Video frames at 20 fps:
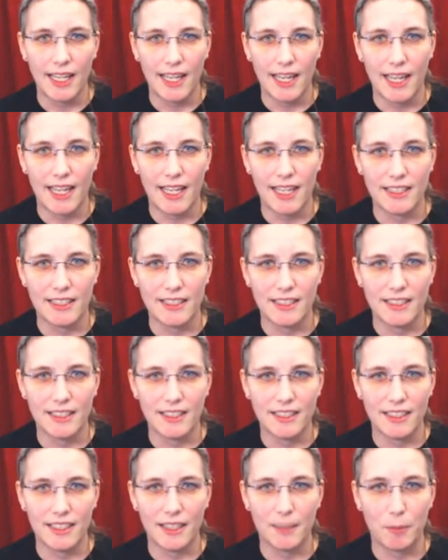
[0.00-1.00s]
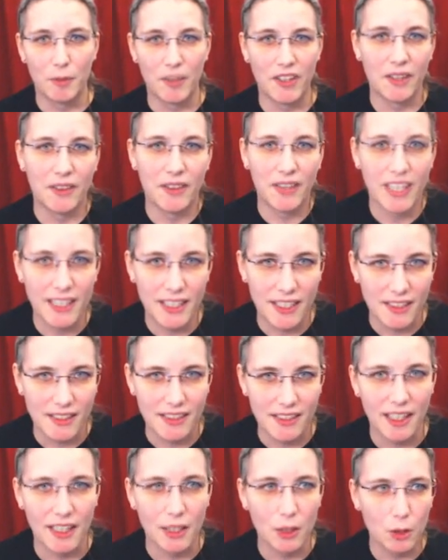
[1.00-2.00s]
and the, the thing
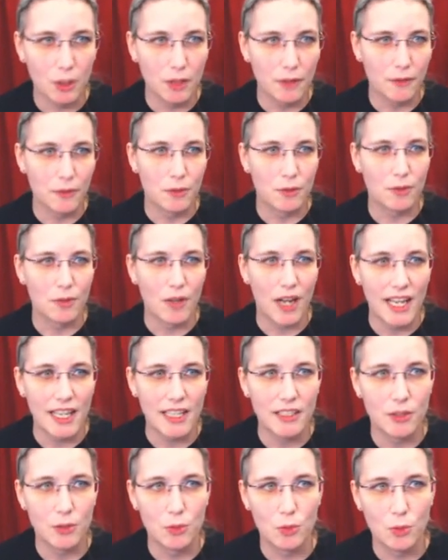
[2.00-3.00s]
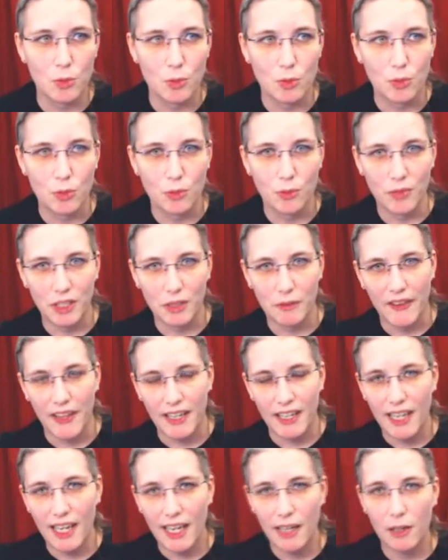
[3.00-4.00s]
is, I could have tried to, to figure
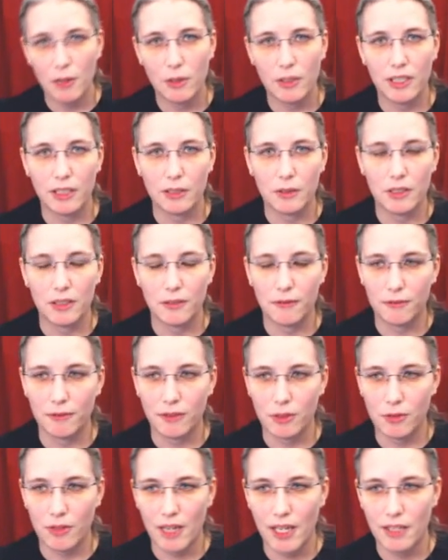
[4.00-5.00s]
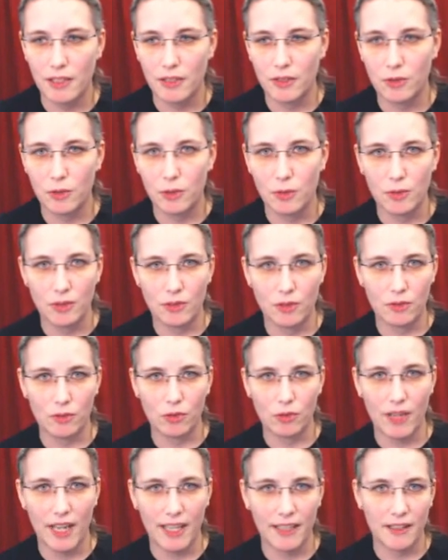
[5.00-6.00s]
that out. I could have tried to
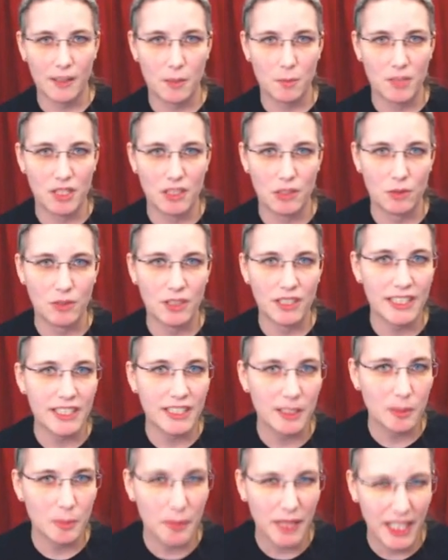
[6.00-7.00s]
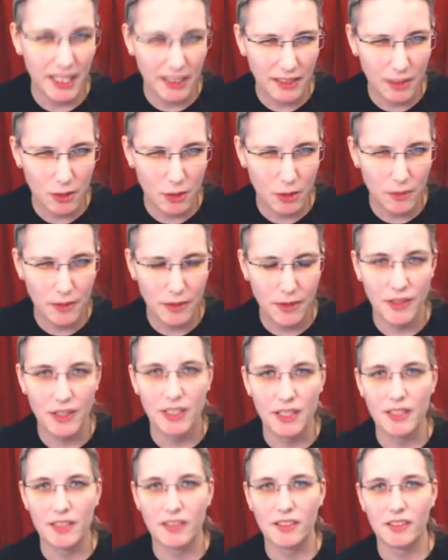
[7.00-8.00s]
drag them into a legal battle over
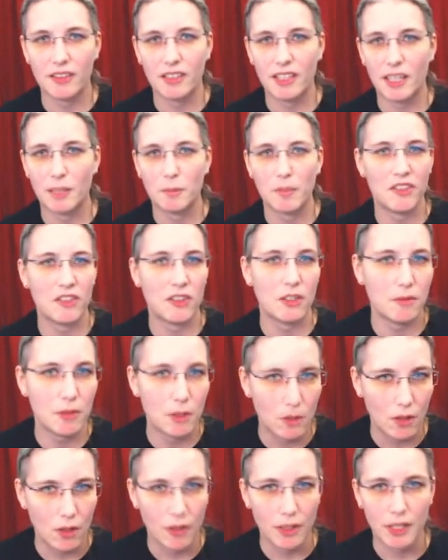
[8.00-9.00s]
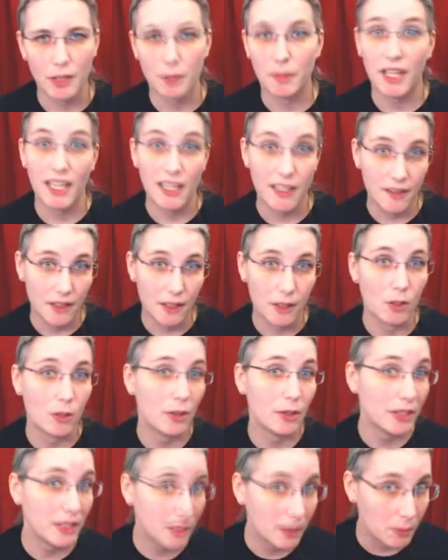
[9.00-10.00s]
this, got myself a lawyer, pay the
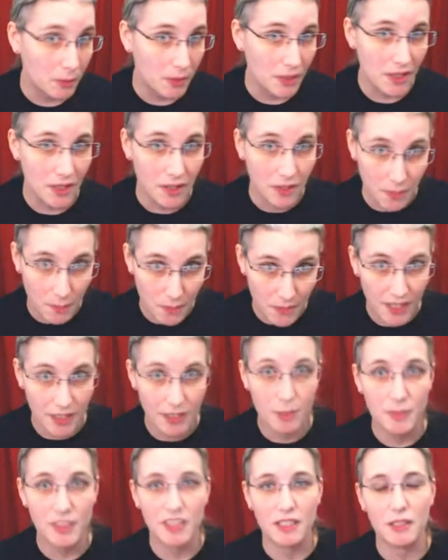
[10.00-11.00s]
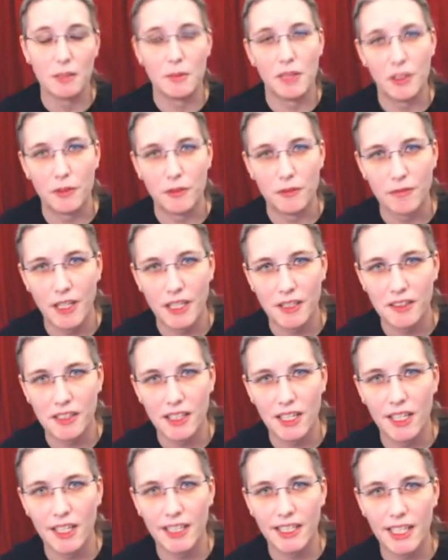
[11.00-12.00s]
lawyer with the limited amount of funds
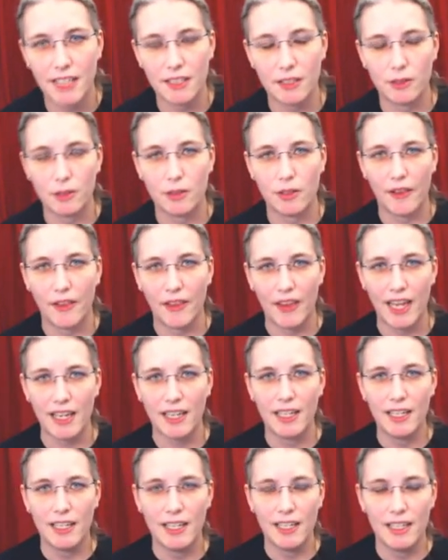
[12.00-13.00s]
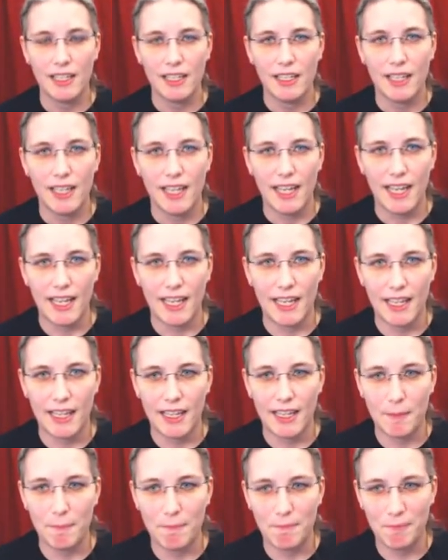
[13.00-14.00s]
that I get and all that,
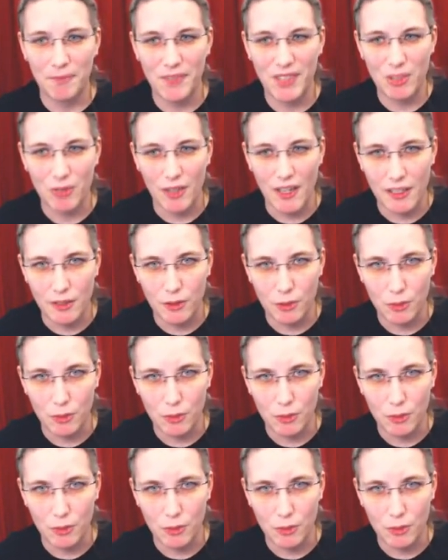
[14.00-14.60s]
and try